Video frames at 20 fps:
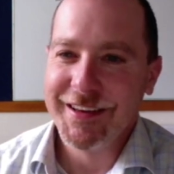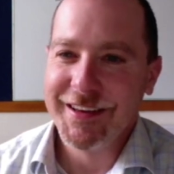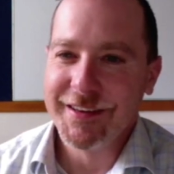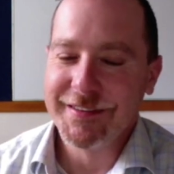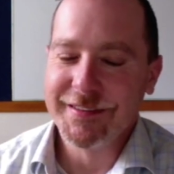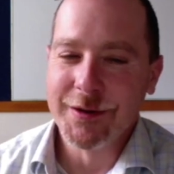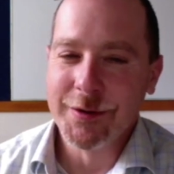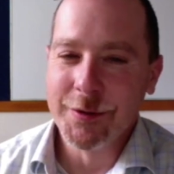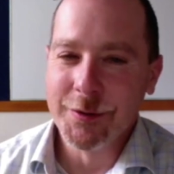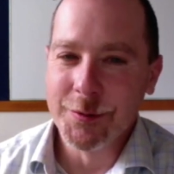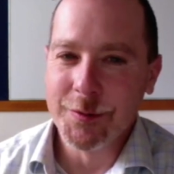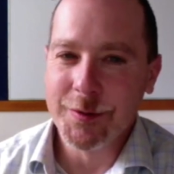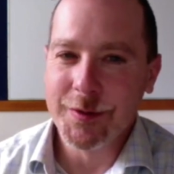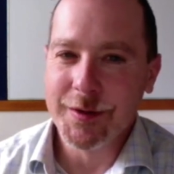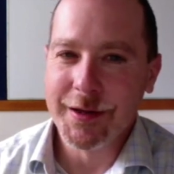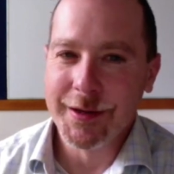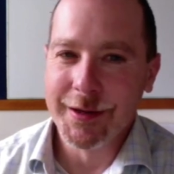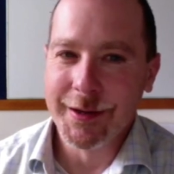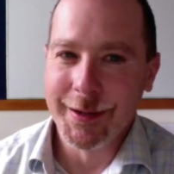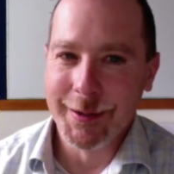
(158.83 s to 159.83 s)
So
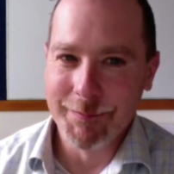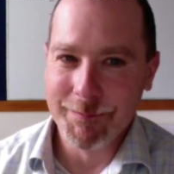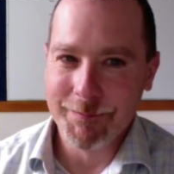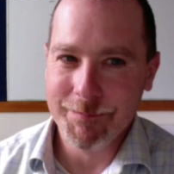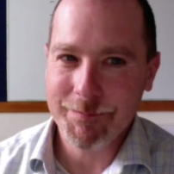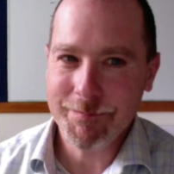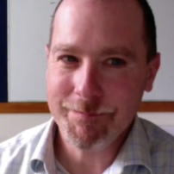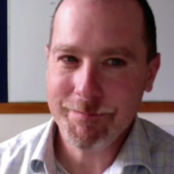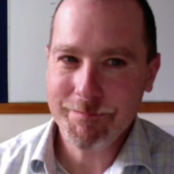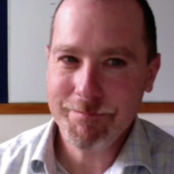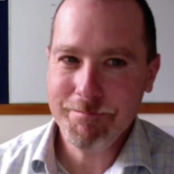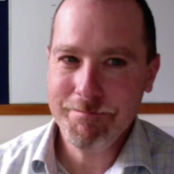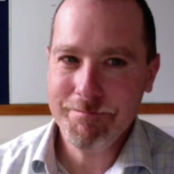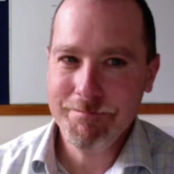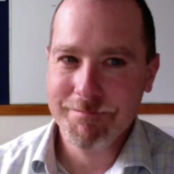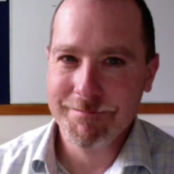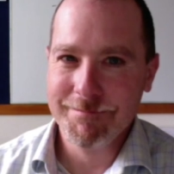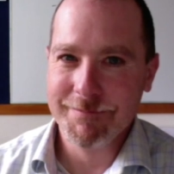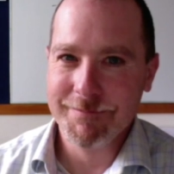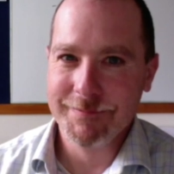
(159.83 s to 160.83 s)

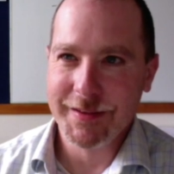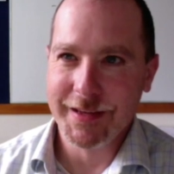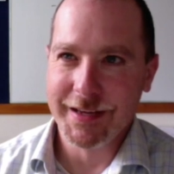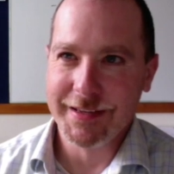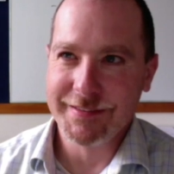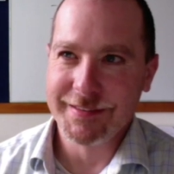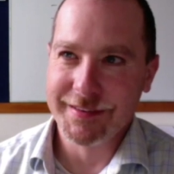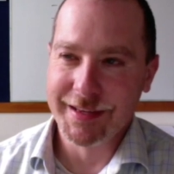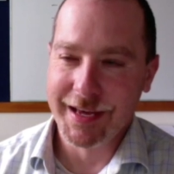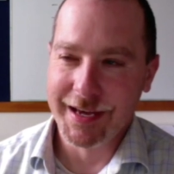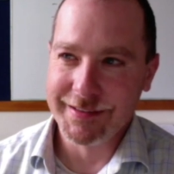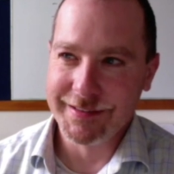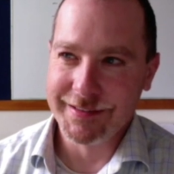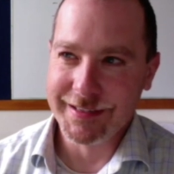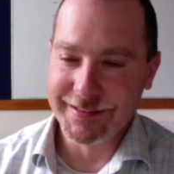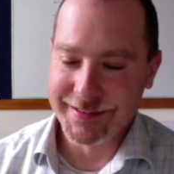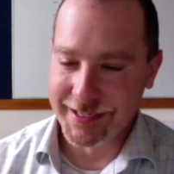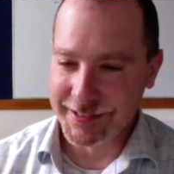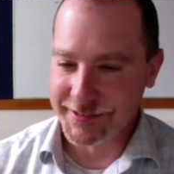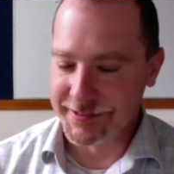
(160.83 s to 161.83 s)
it's that
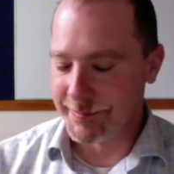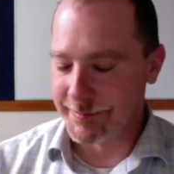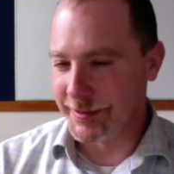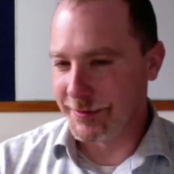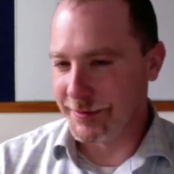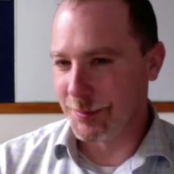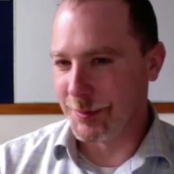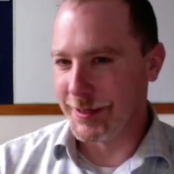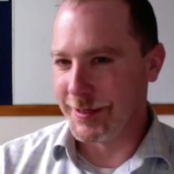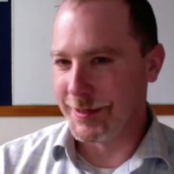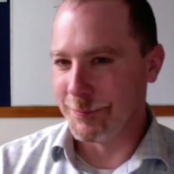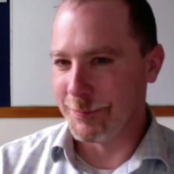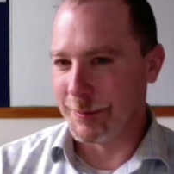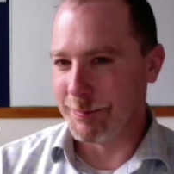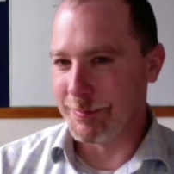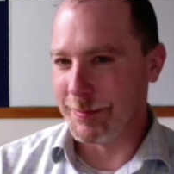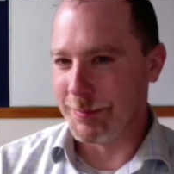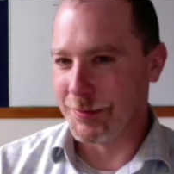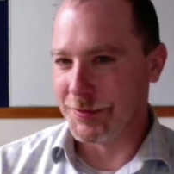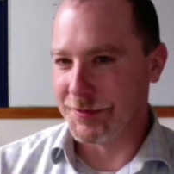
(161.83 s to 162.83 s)
distinction between
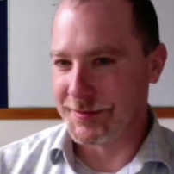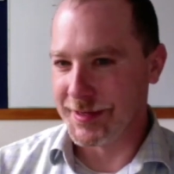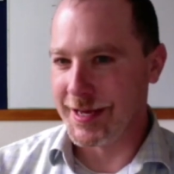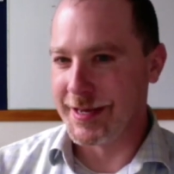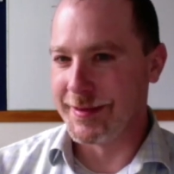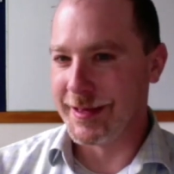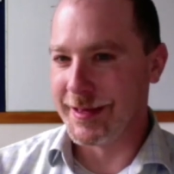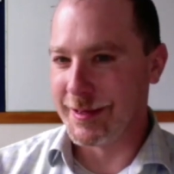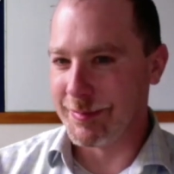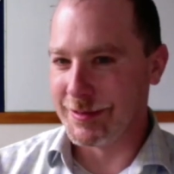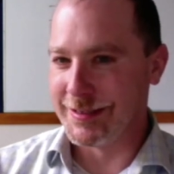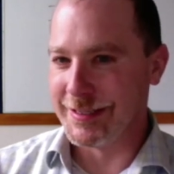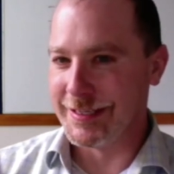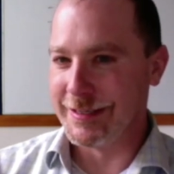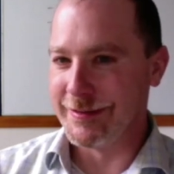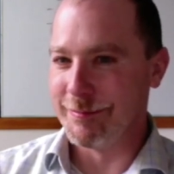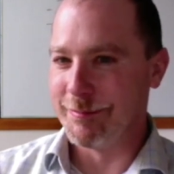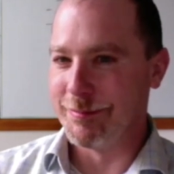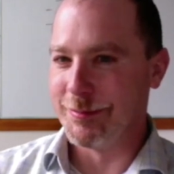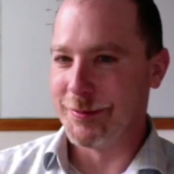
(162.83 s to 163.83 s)
what people say they
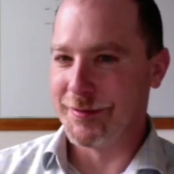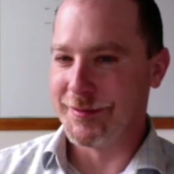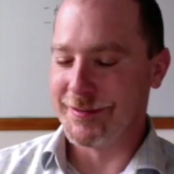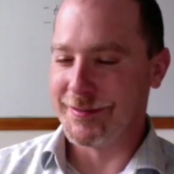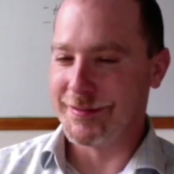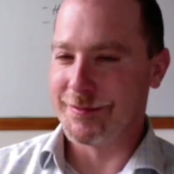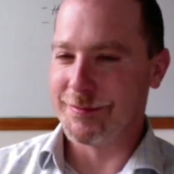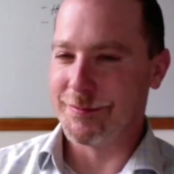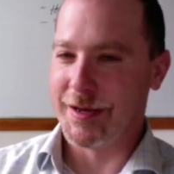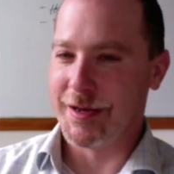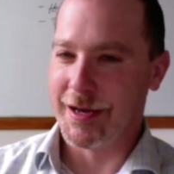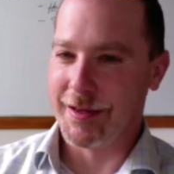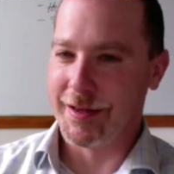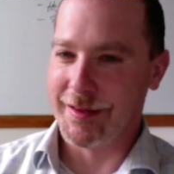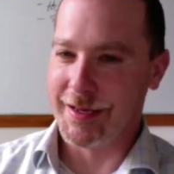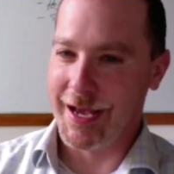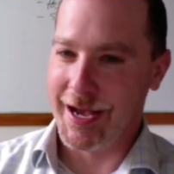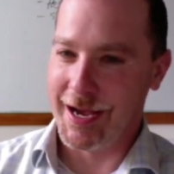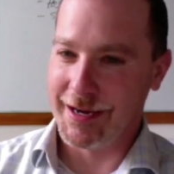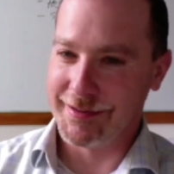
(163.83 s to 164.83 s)
believe versus how
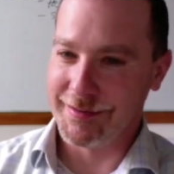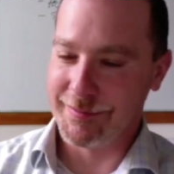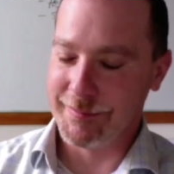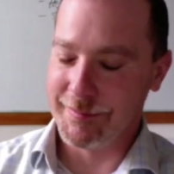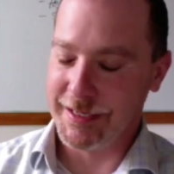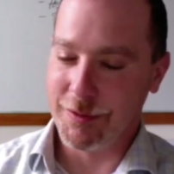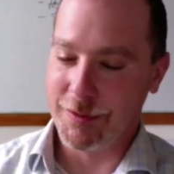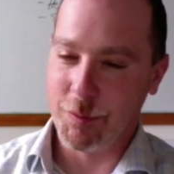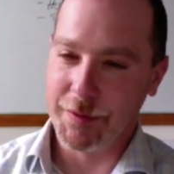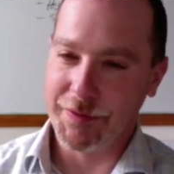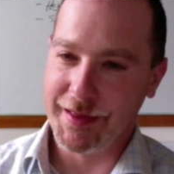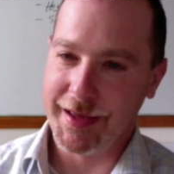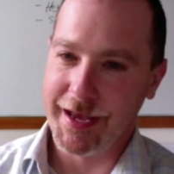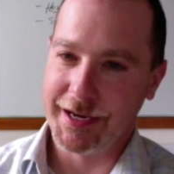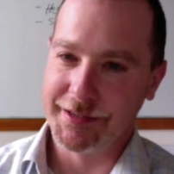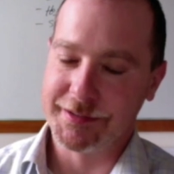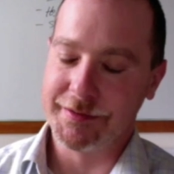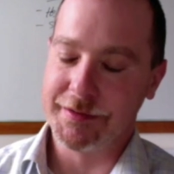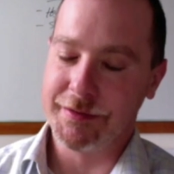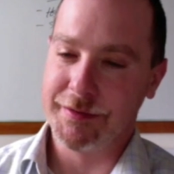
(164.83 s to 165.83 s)
they act, what they
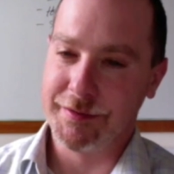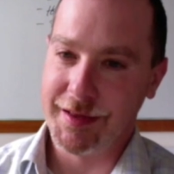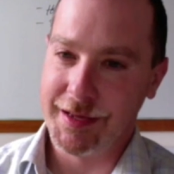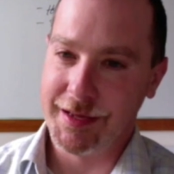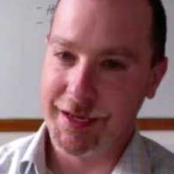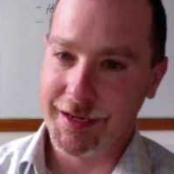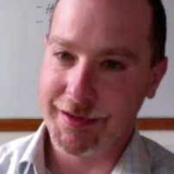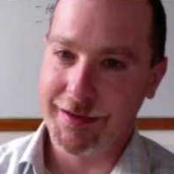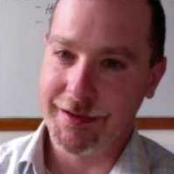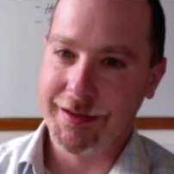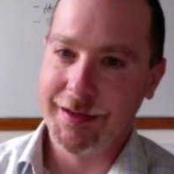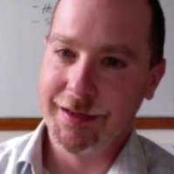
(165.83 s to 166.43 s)
actually think.